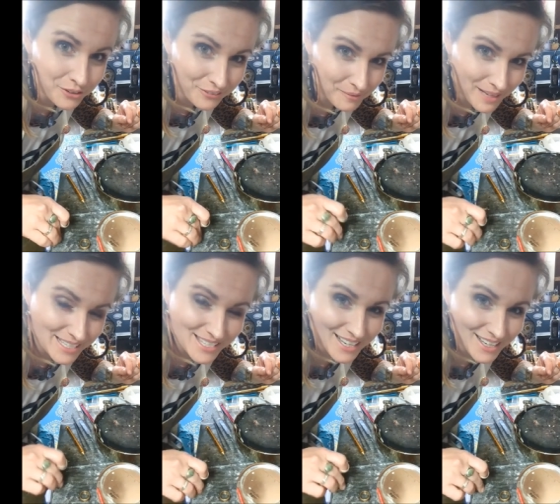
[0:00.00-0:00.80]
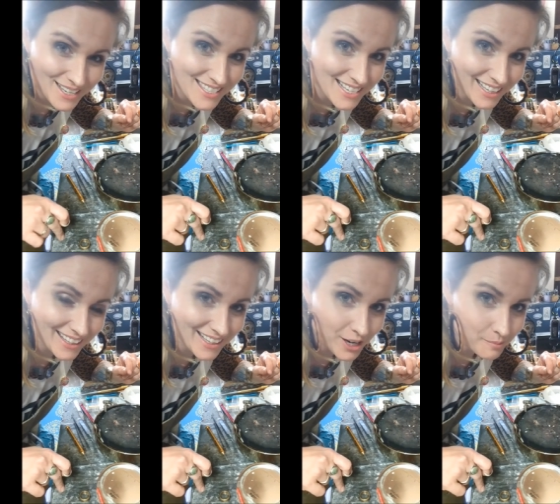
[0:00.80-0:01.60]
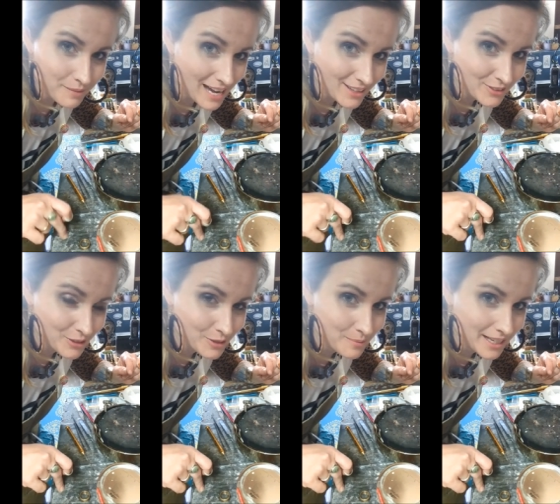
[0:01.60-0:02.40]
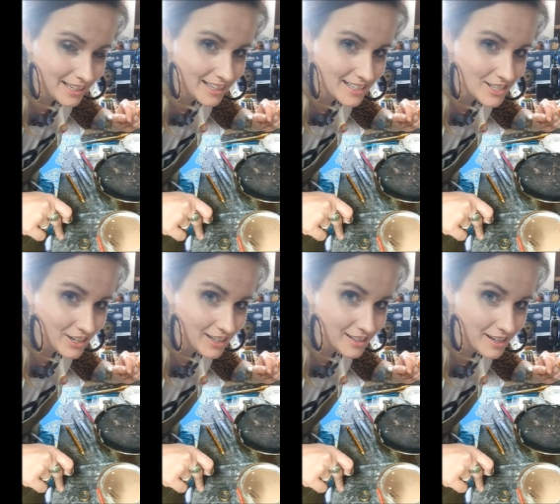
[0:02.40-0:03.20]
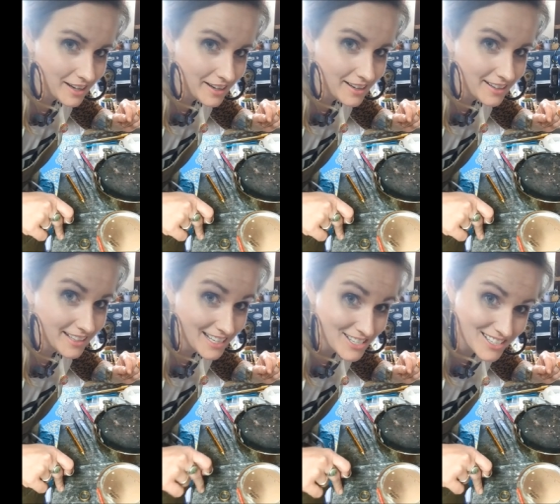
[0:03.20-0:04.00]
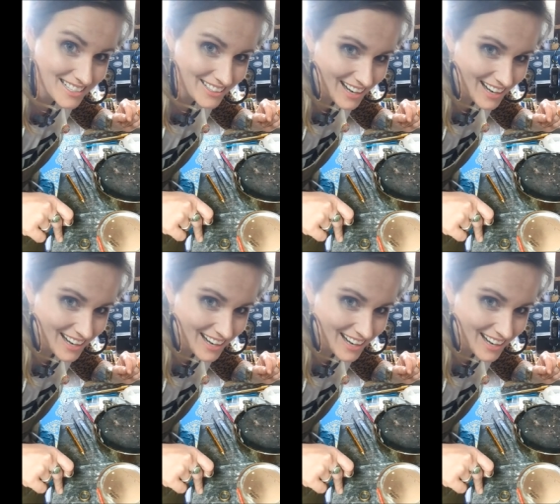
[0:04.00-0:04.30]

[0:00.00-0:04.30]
from us uh, tiling our bathroom and our uh, kitchen in our